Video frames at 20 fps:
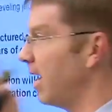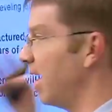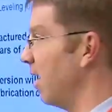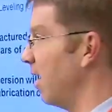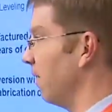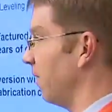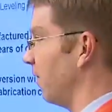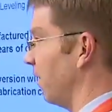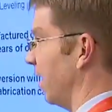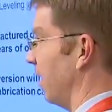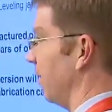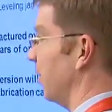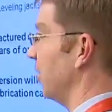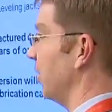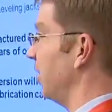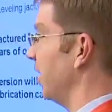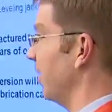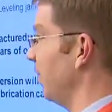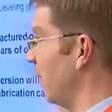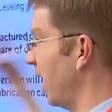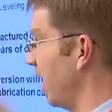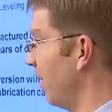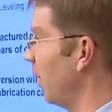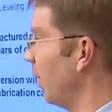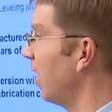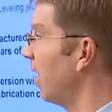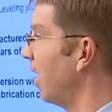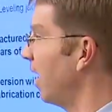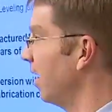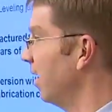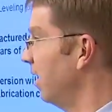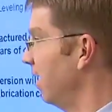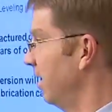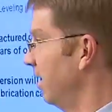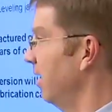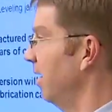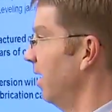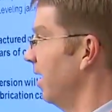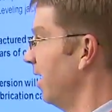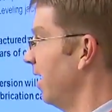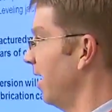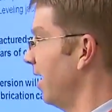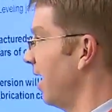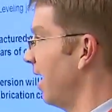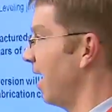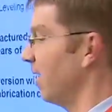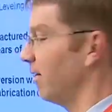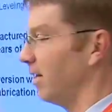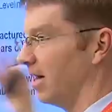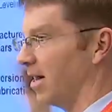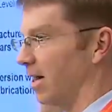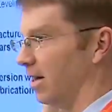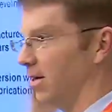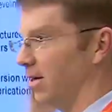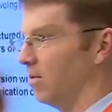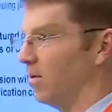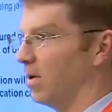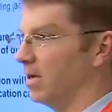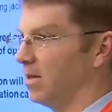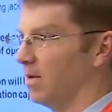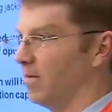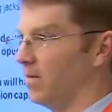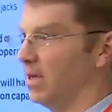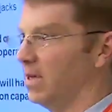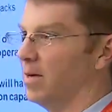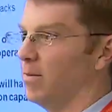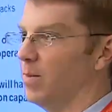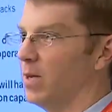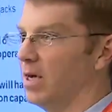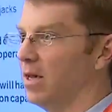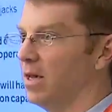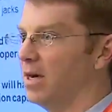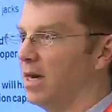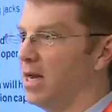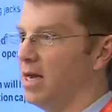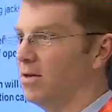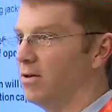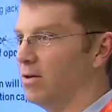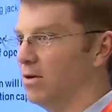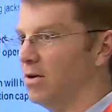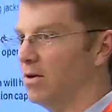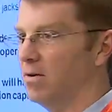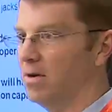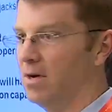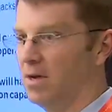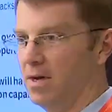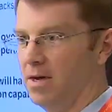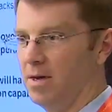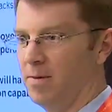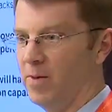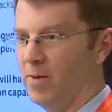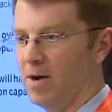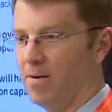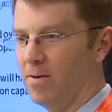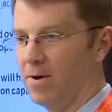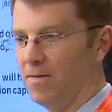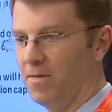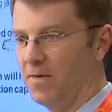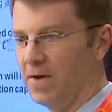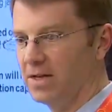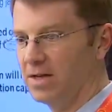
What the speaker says: around for them to ship that part and get it out there. You want the ability to be able to